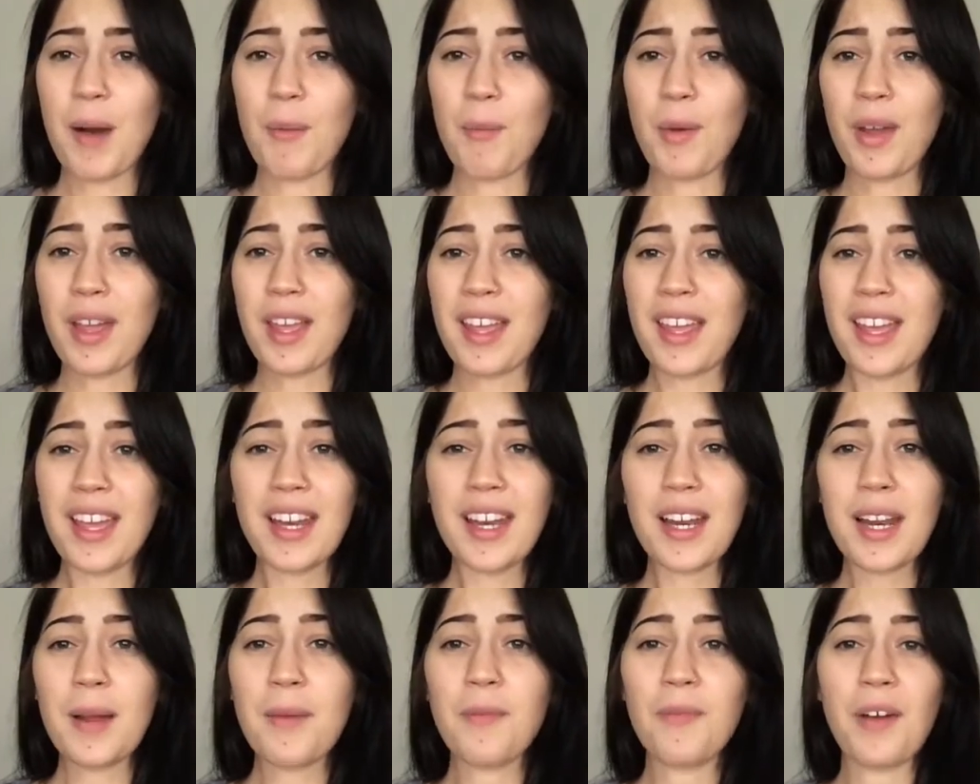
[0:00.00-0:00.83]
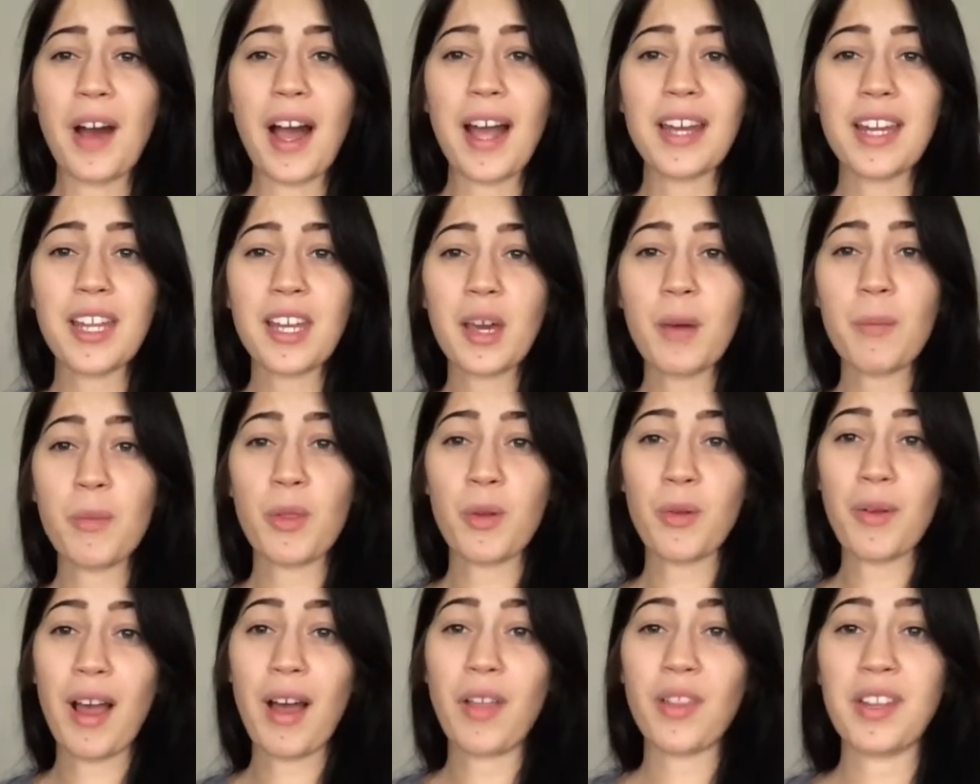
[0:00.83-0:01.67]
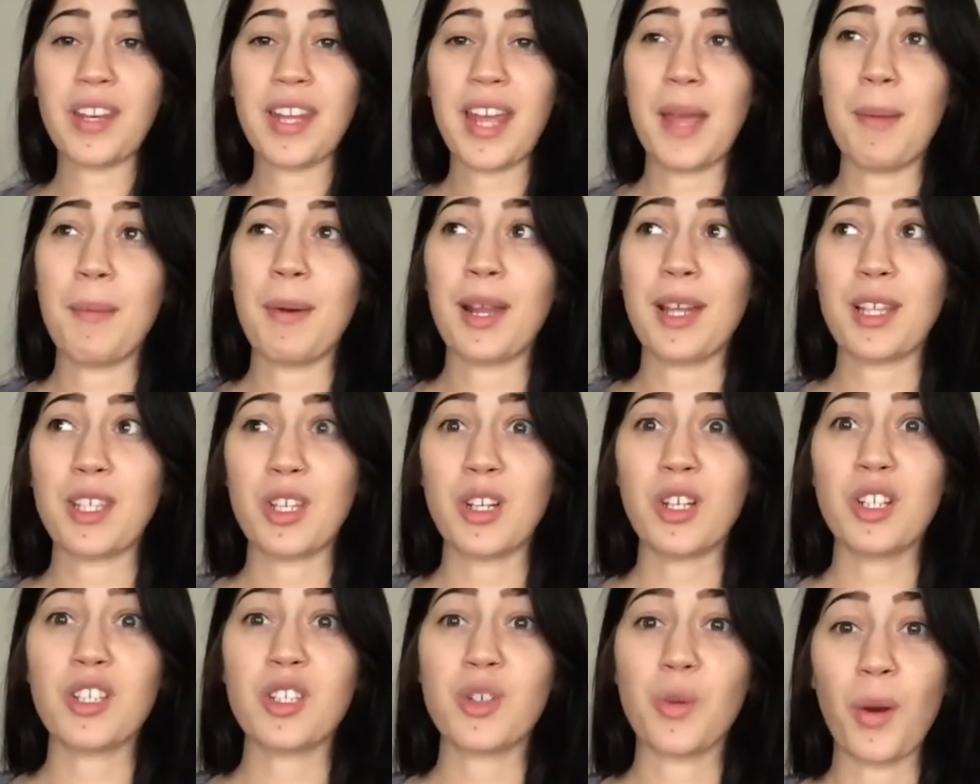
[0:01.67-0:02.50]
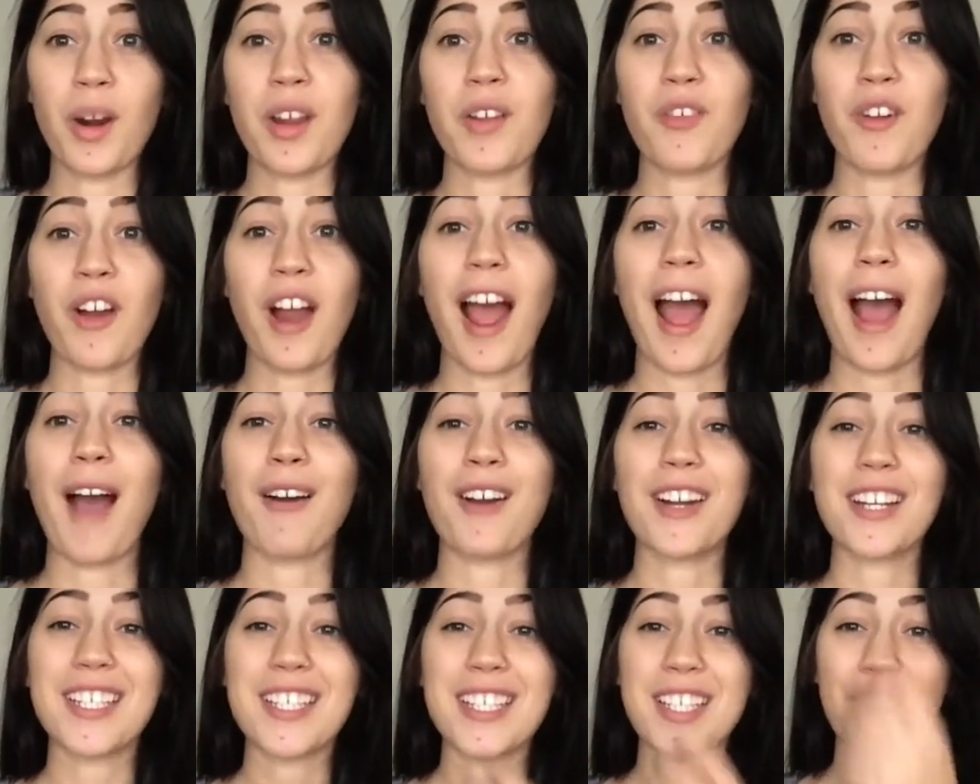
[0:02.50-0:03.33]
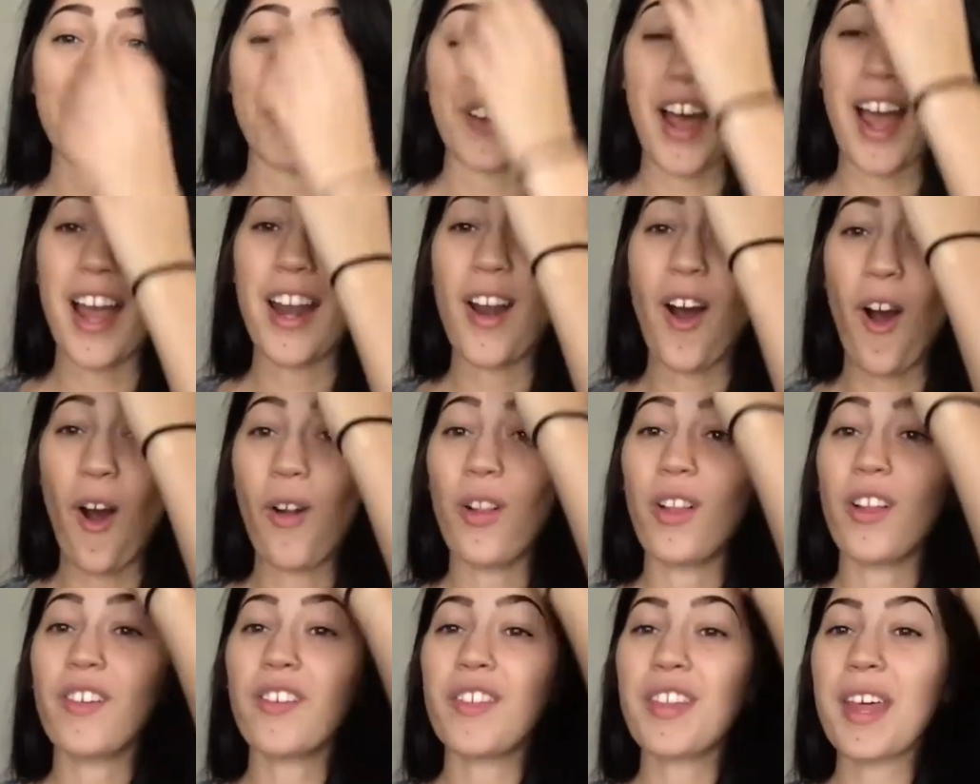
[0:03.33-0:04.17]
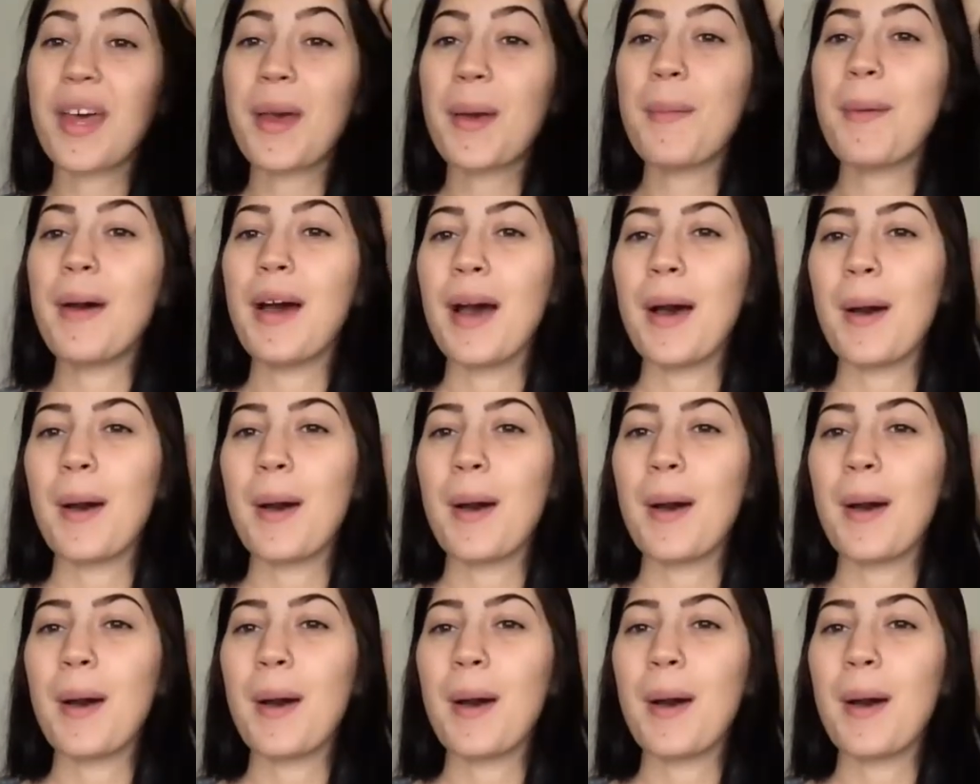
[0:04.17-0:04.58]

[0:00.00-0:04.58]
We ended up finding them throughout the day, but it took 24 hours to find all of them.